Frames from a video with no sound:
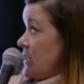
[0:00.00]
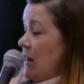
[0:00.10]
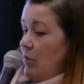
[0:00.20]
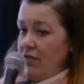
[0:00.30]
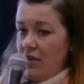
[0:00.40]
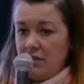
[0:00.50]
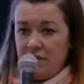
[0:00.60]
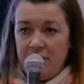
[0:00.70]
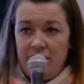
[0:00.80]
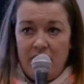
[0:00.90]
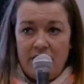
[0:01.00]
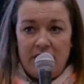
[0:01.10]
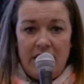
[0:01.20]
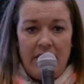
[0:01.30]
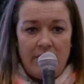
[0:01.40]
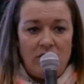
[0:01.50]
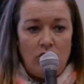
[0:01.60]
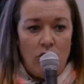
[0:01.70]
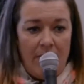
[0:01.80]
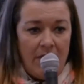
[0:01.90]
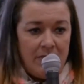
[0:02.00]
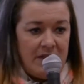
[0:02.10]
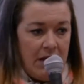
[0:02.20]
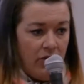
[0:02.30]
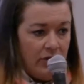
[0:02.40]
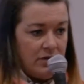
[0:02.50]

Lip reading: that we first converse and get them to talk about themselves?